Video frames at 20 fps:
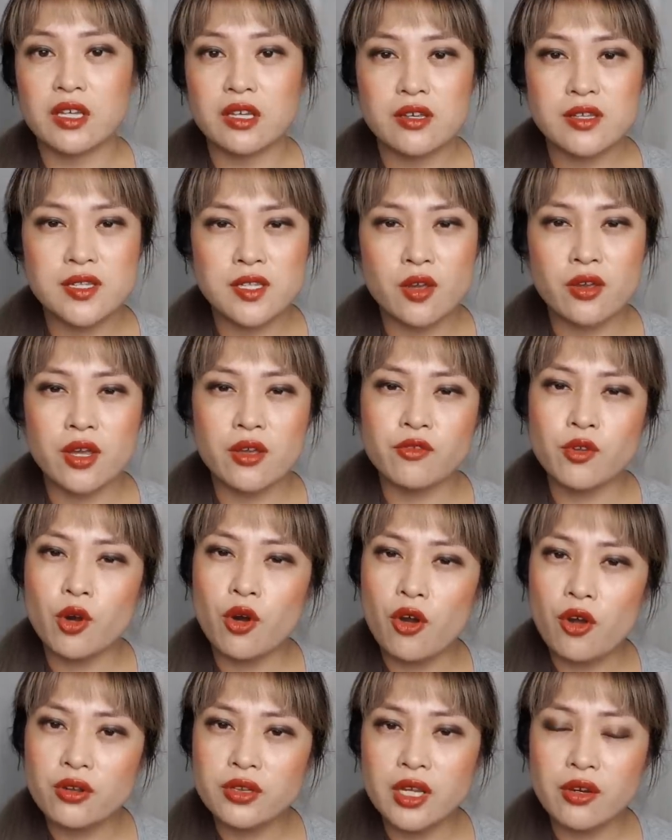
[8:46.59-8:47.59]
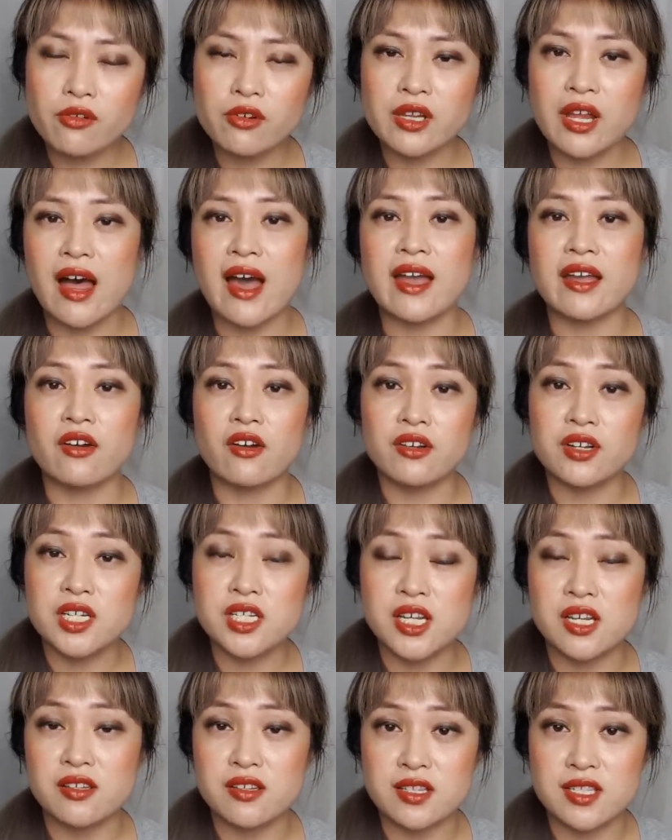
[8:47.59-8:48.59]
So if you're only relying on a
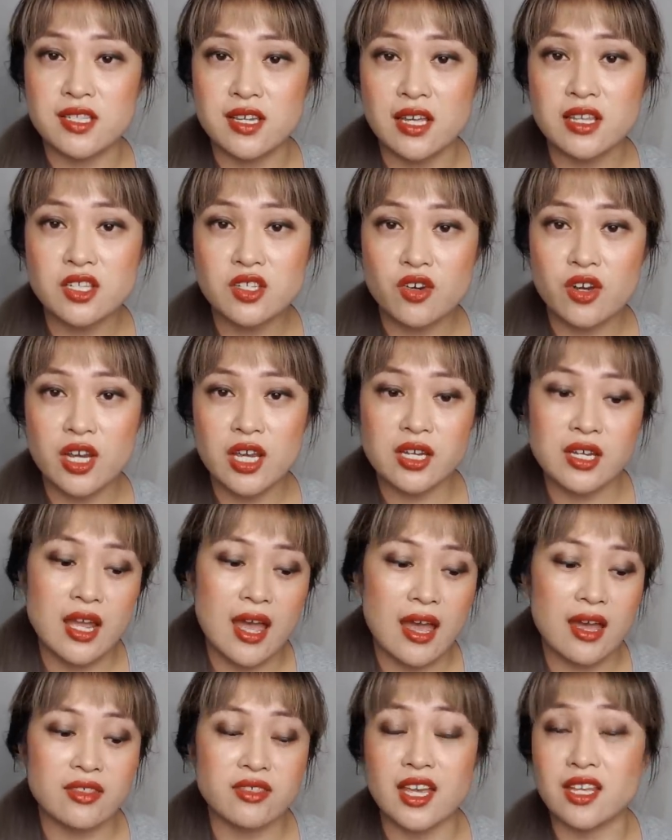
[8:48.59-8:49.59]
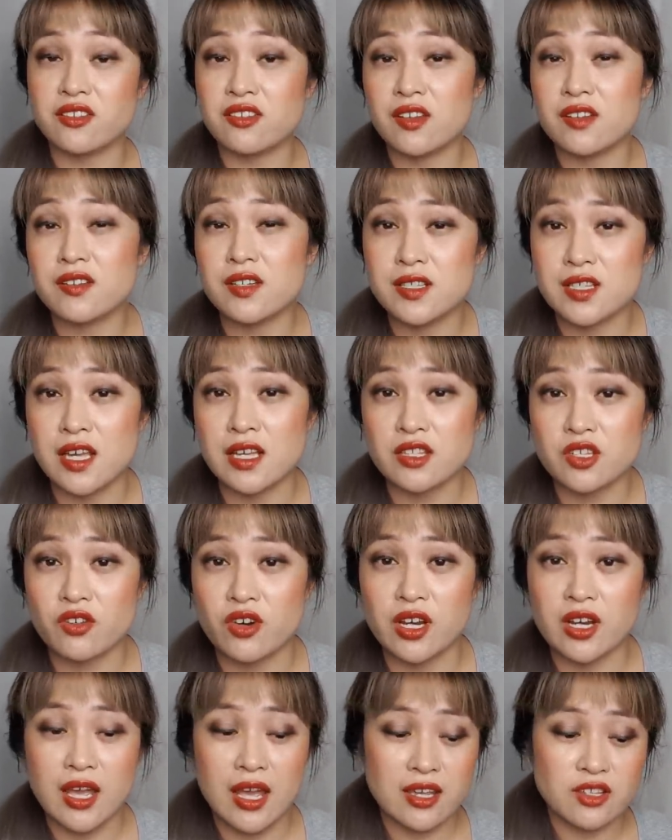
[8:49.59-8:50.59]
tinted sunscreen, and that tinted
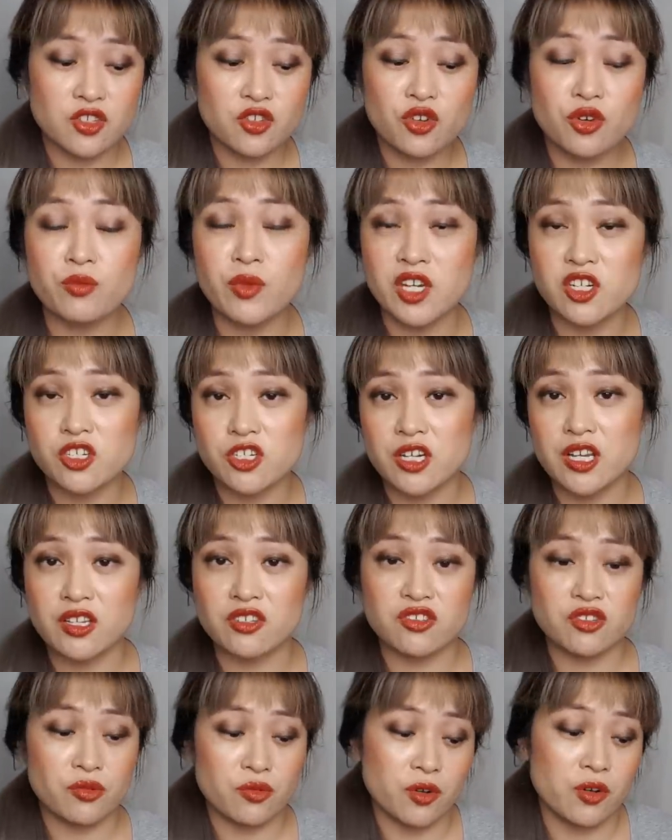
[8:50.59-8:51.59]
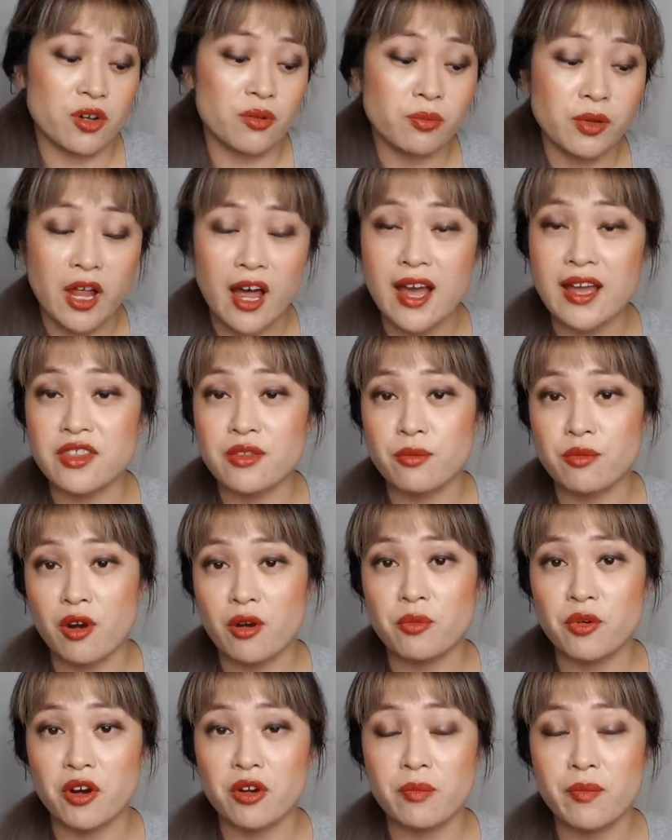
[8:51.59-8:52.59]
sunscreen has too much tint to apply the
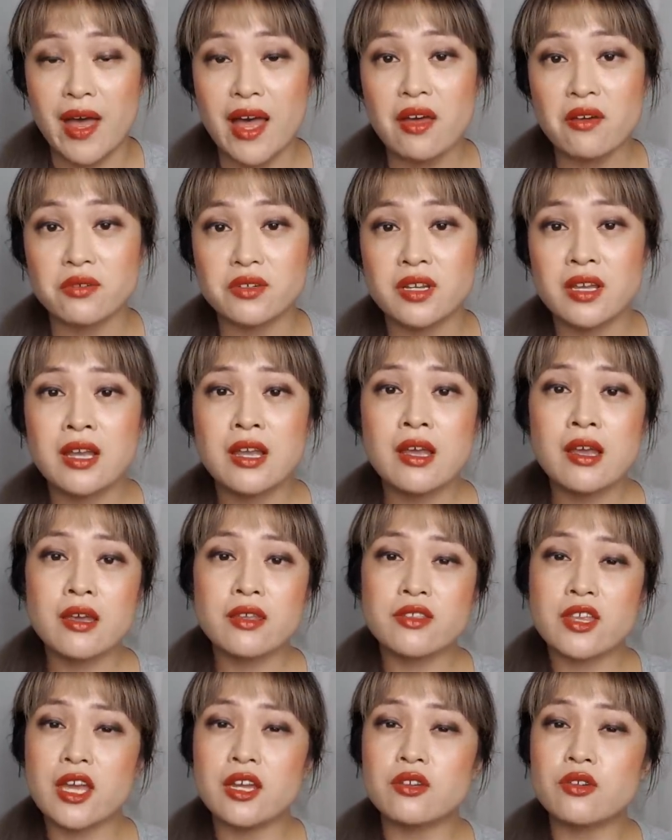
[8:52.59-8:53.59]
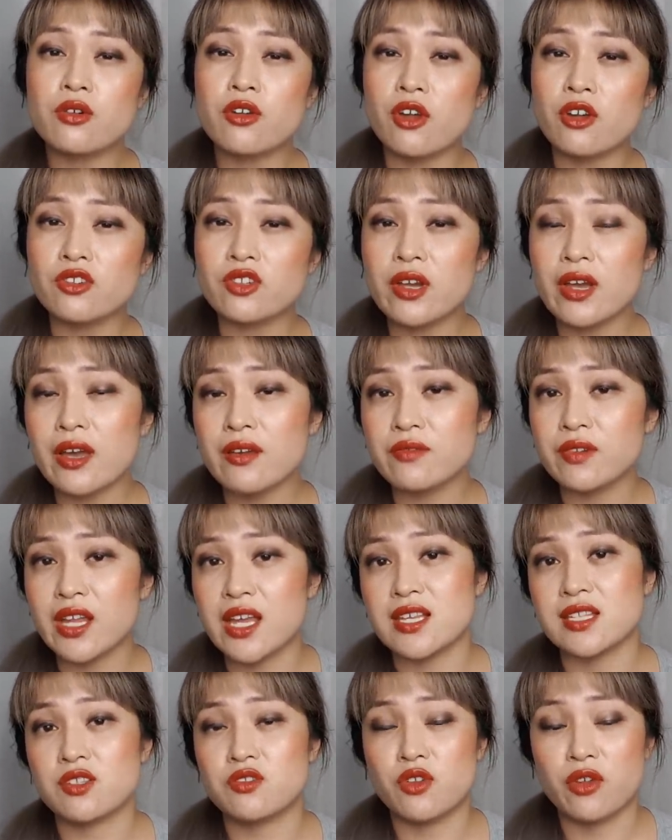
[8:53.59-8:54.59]
proper amount, then you're going to have
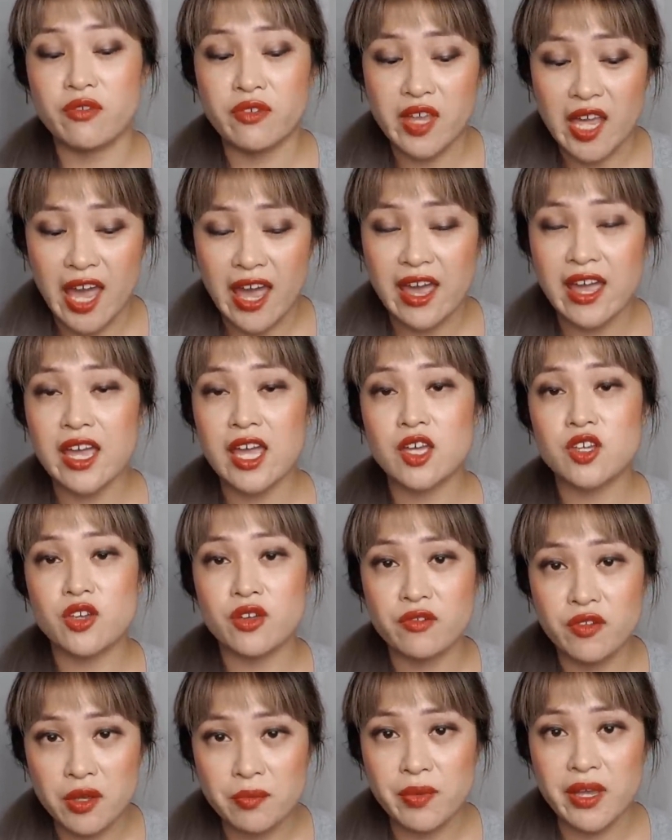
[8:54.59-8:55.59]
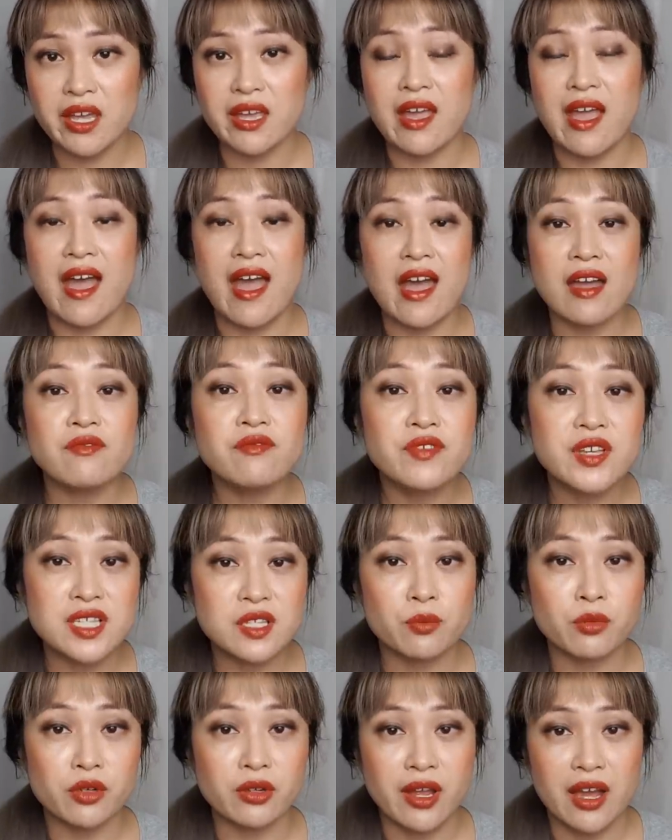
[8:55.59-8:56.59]
less UVA, UVB, and
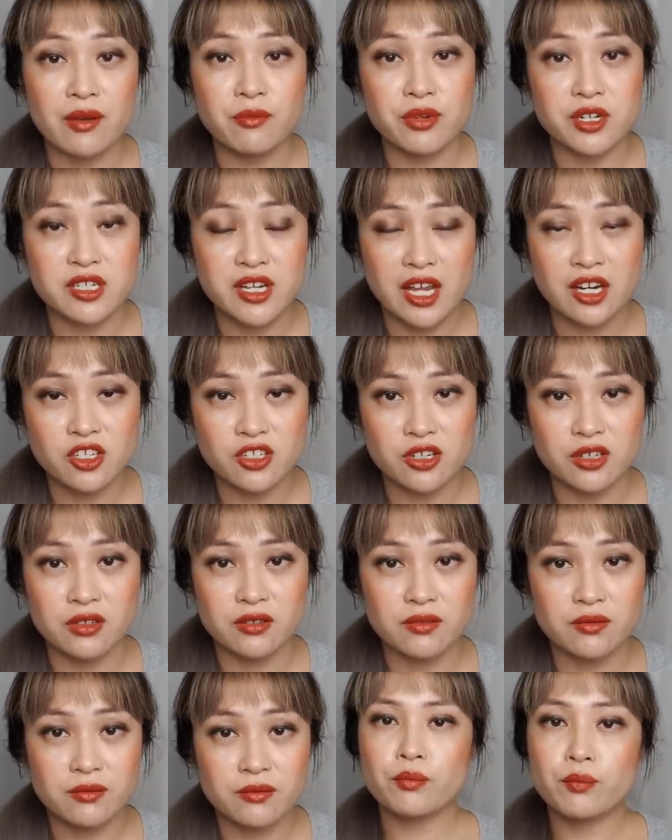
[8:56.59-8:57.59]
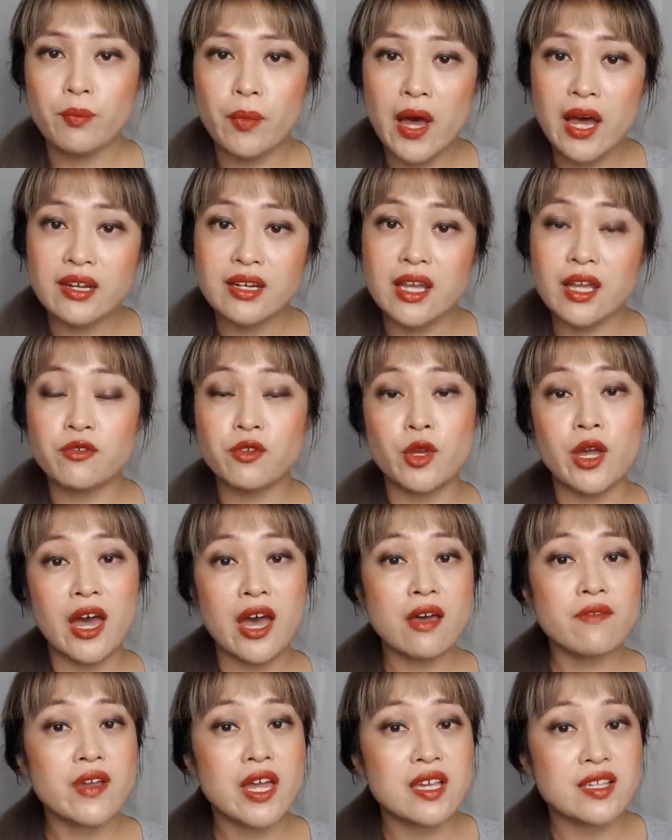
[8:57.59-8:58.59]
visible light protection. But if you
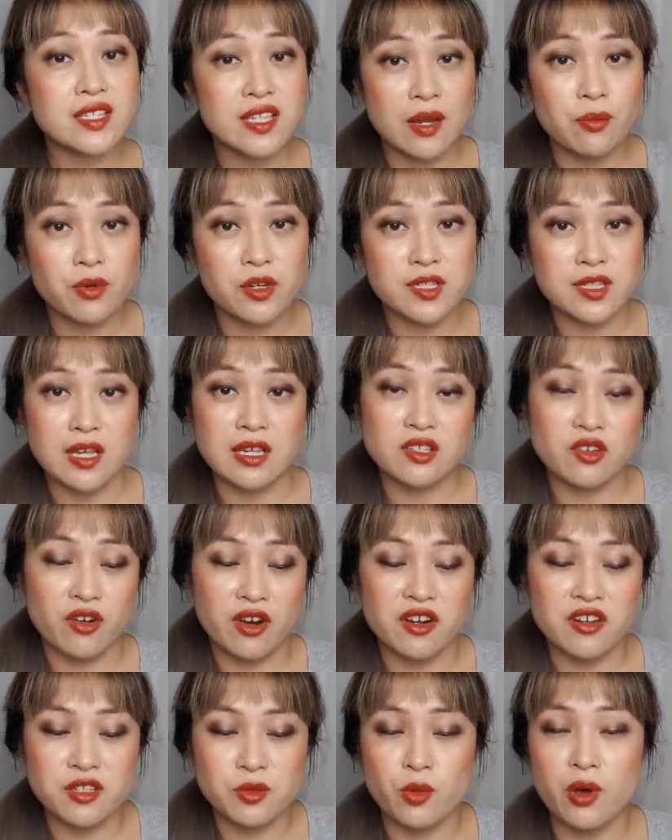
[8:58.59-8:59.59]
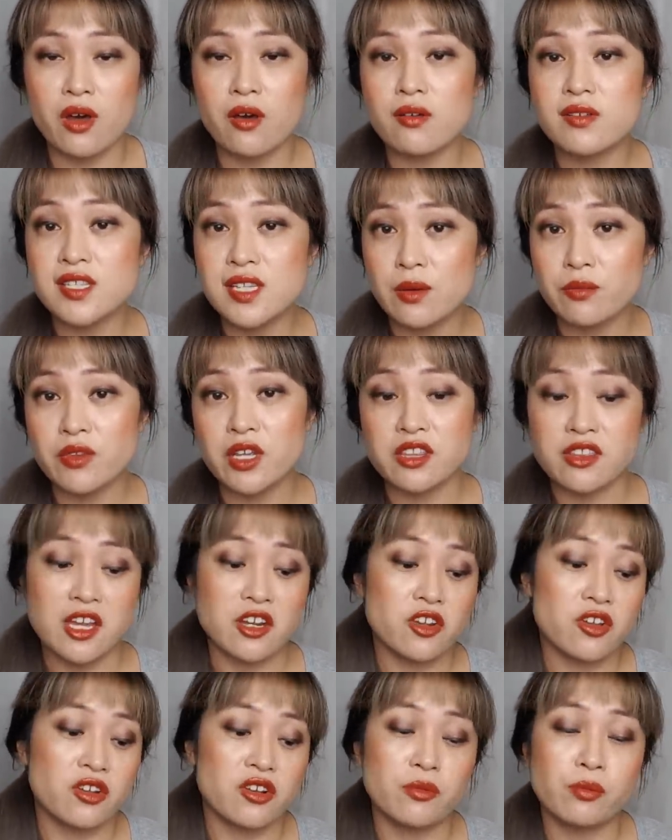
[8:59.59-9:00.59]
have a separate sunscreen as well, something that you can